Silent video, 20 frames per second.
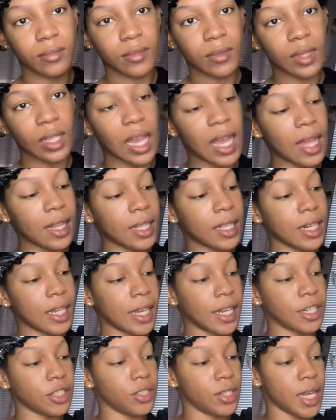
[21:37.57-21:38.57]
I let it
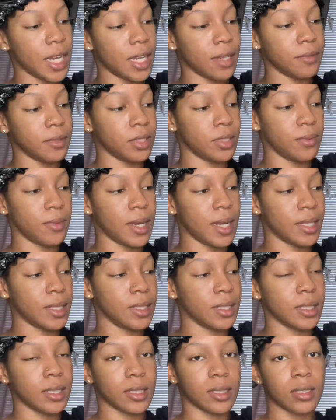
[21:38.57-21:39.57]
air dry, which is why it
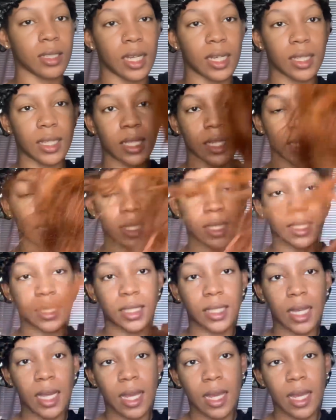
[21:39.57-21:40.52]
looks like this.